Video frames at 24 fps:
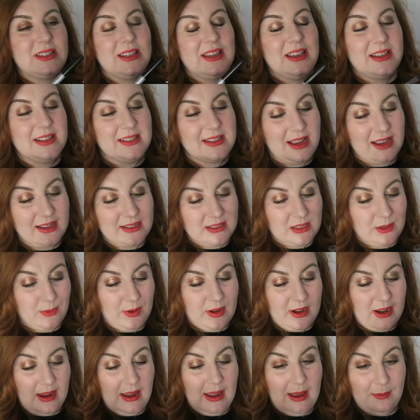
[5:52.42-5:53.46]
see exactly
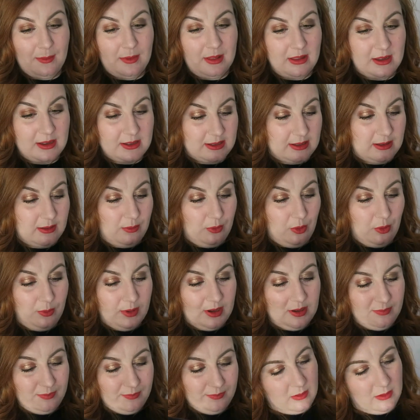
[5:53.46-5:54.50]
where I am in this at the
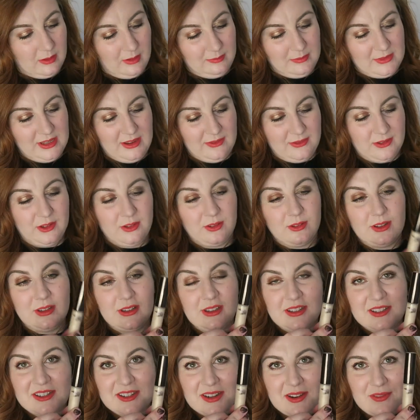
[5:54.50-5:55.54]
moment. I'm definitely going to
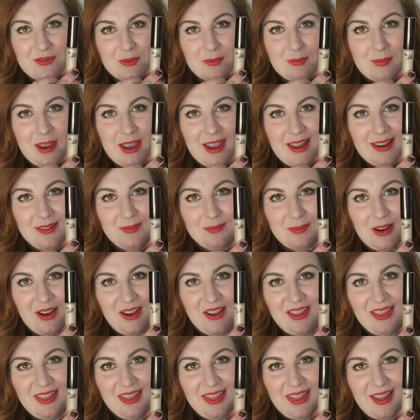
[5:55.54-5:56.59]
need a different pen,
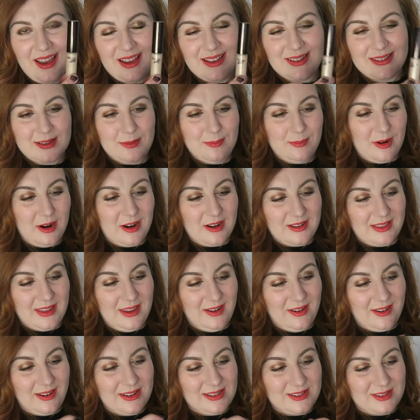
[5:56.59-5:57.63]
but that isn't marked
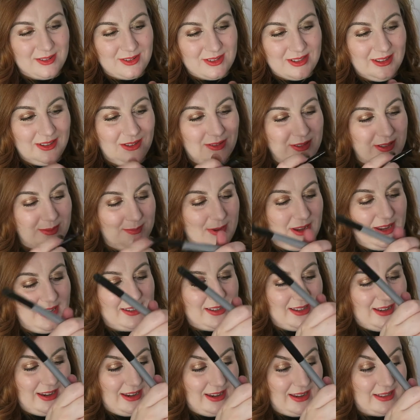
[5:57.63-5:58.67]
there because there's a little
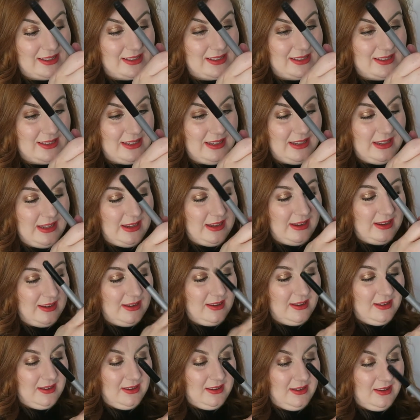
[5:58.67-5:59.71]
space and I can see
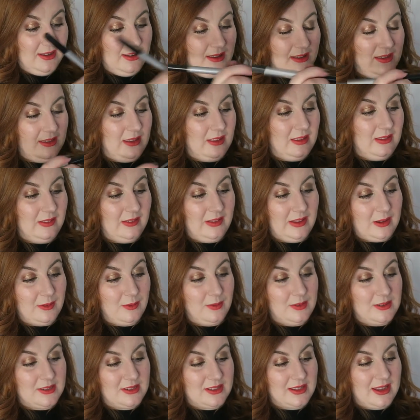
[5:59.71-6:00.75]
that the
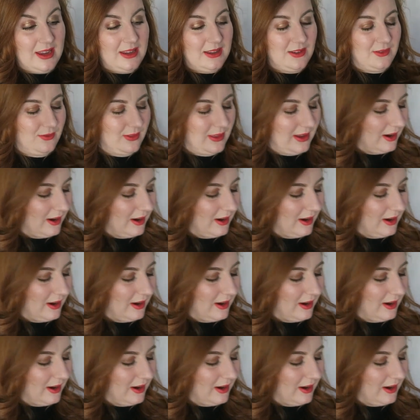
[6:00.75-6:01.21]
liquid is kind of